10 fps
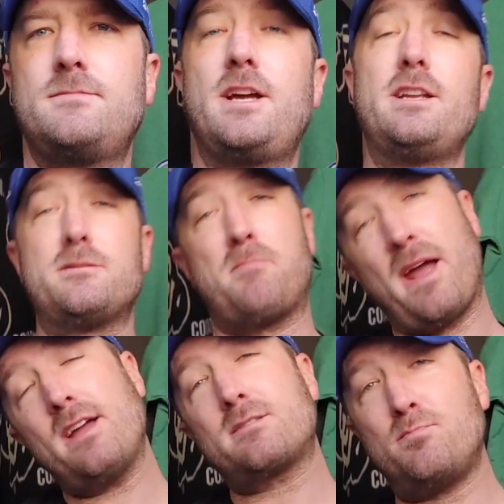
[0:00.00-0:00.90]
It is.
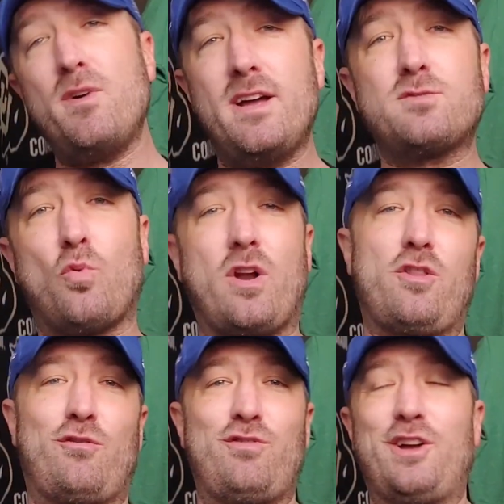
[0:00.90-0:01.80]
It's it's one
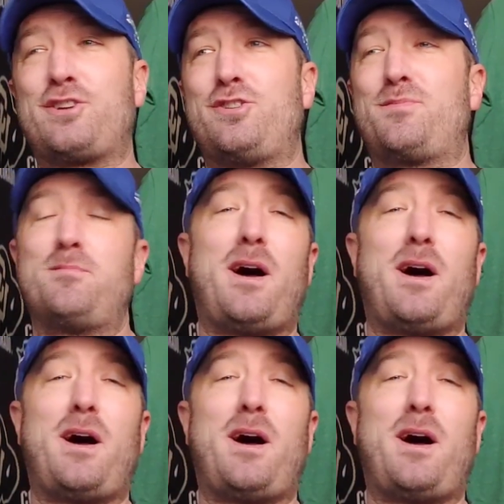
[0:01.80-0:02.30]
of their flagships.